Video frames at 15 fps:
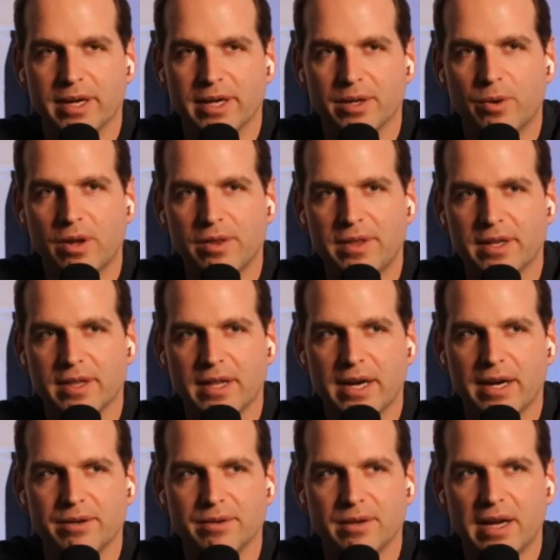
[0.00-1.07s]
And the one thing that
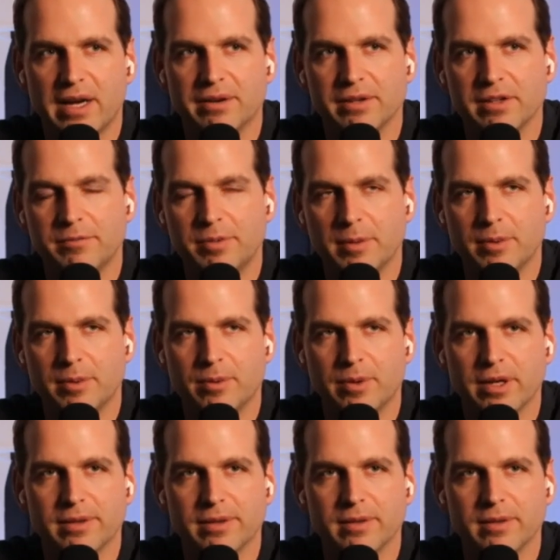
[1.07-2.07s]
I'll leave people with